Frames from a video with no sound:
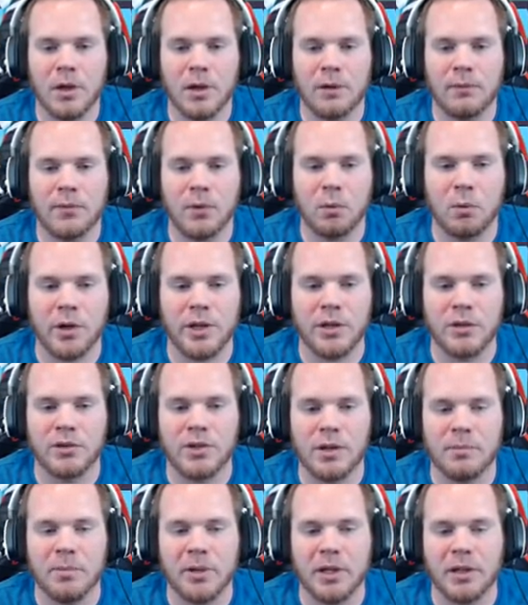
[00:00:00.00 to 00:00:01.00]
For when you
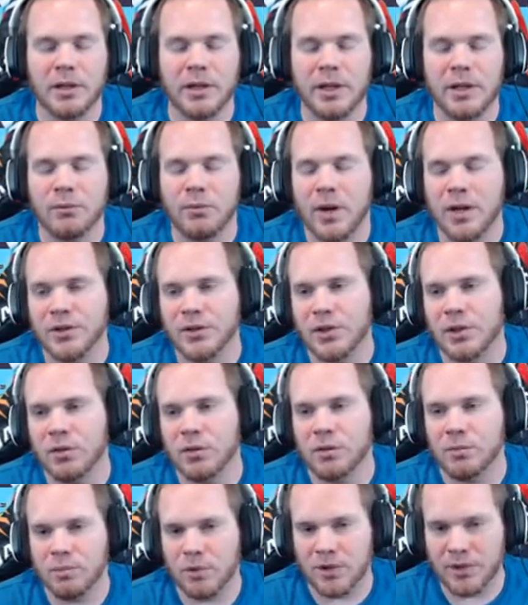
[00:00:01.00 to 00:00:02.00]
typically rescue
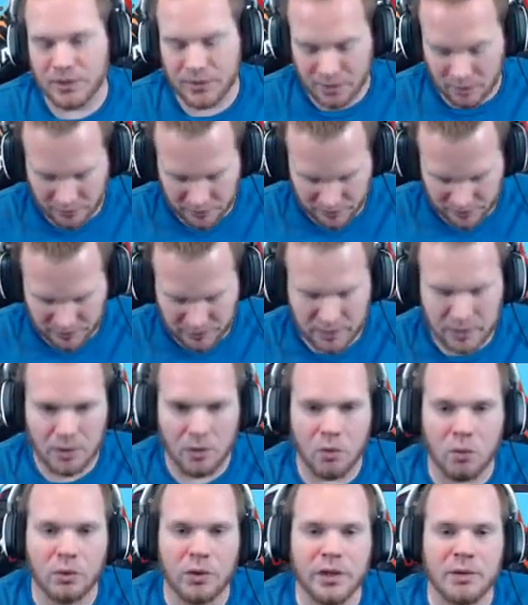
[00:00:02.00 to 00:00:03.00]
Princess Zelda. It's the
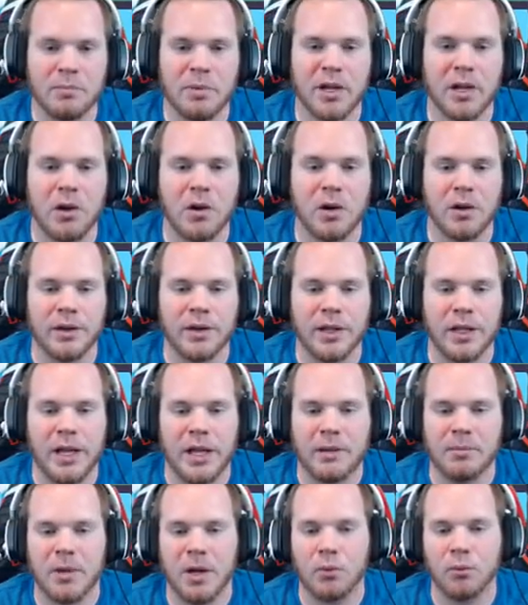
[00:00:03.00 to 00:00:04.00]
only big heart in the
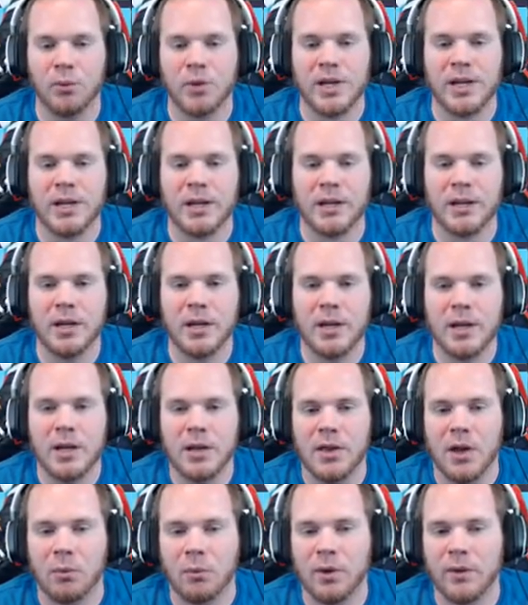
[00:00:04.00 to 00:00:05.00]
game
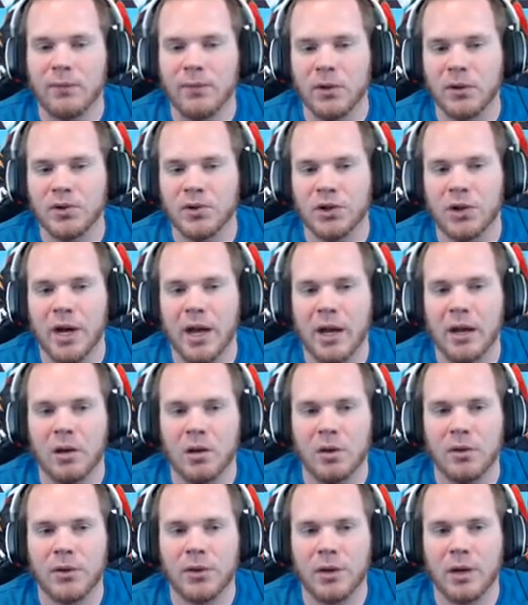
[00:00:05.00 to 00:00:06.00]
that refills your
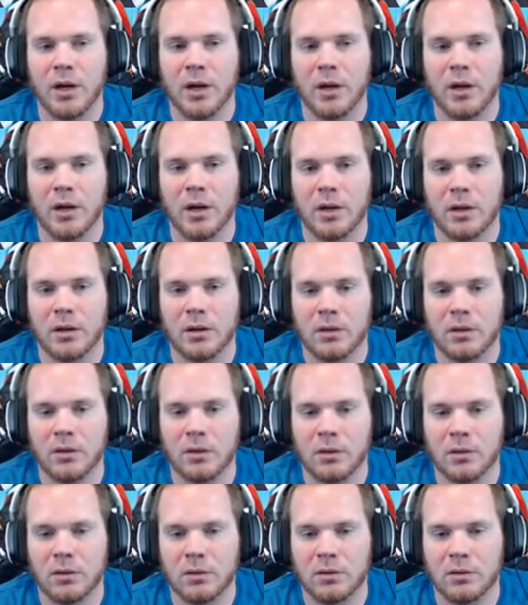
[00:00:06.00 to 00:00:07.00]
health
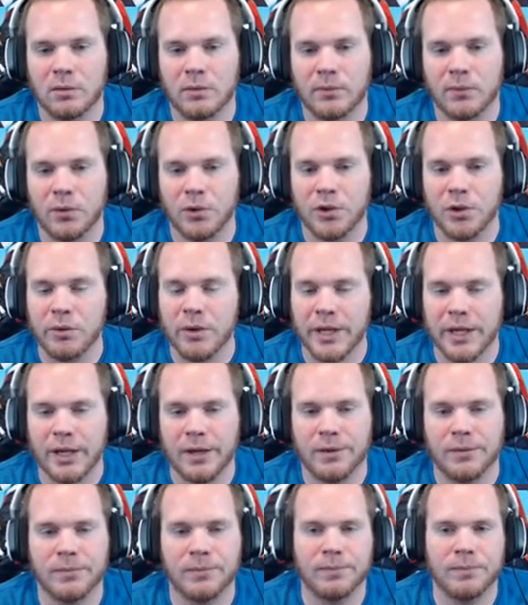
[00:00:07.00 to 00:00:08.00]
for doing
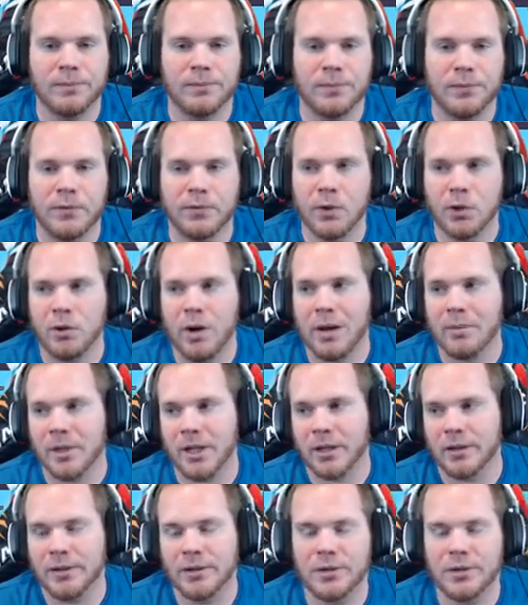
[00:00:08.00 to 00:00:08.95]
it, for grabbing it.